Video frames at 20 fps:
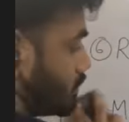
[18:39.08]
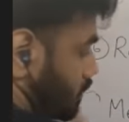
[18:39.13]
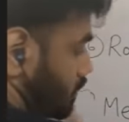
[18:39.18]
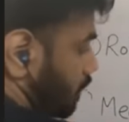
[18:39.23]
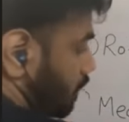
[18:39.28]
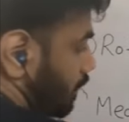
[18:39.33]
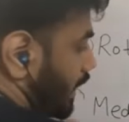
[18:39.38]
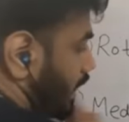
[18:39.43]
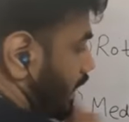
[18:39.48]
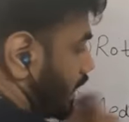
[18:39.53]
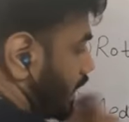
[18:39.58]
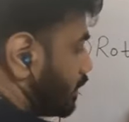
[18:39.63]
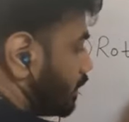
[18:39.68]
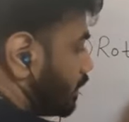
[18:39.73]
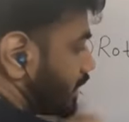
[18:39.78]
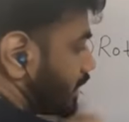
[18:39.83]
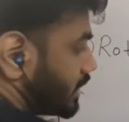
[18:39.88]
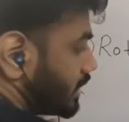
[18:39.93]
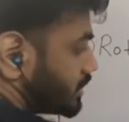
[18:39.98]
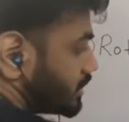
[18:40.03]
So medial
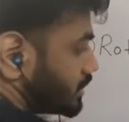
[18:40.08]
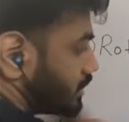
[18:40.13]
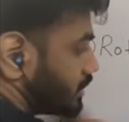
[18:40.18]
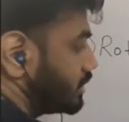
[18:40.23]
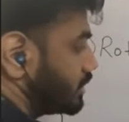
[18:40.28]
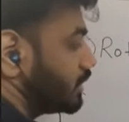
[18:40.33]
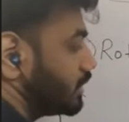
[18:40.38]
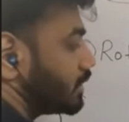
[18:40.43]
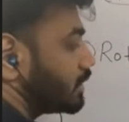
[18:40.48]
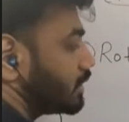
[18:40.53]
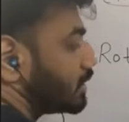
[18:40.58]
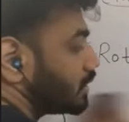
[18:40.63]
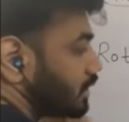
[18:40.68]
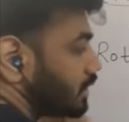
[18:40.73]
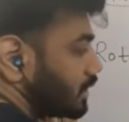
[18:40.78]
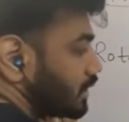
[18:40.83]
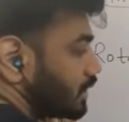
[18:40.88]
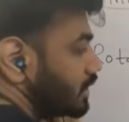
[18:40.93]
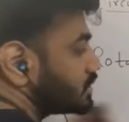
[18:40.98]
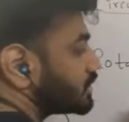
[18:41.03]
rotation
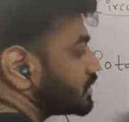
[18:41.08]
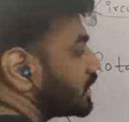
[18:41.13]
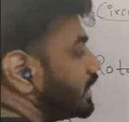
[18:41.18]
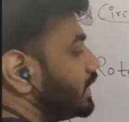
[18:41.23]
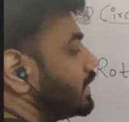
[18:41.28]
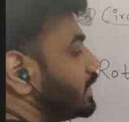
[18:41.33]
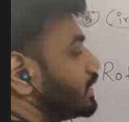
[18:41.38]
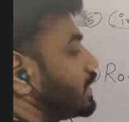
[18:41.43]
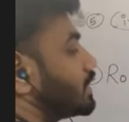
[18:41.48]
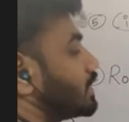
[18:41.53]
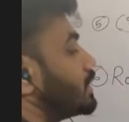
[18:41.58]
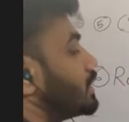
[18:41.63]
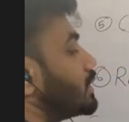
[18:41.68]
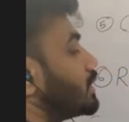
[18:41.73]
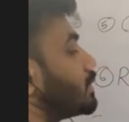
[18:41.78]
is internal